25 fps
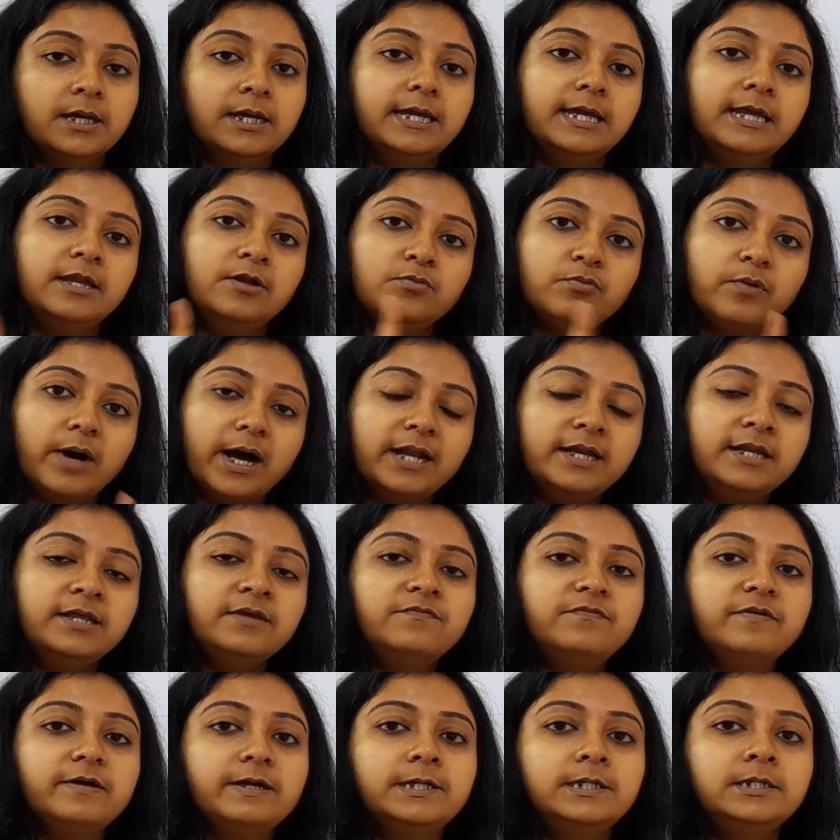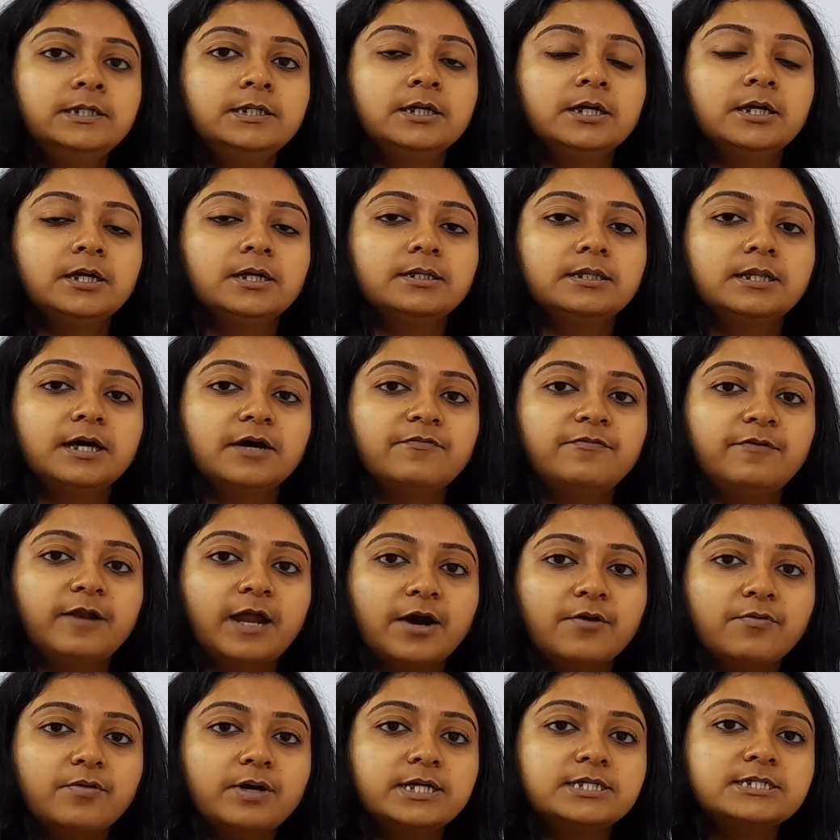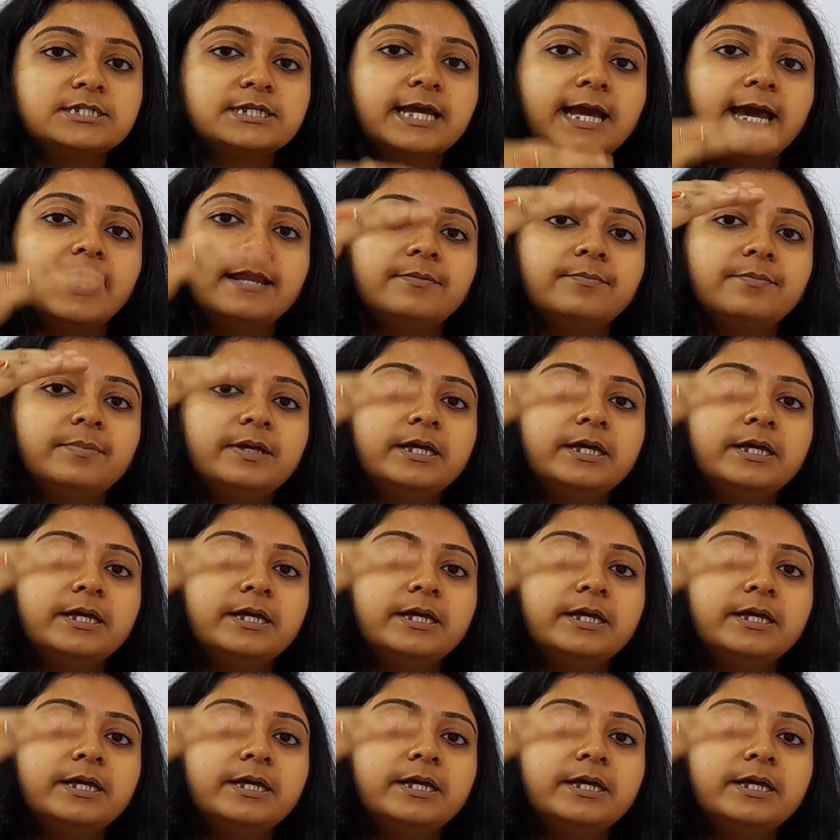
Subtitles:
In one event, the flowers can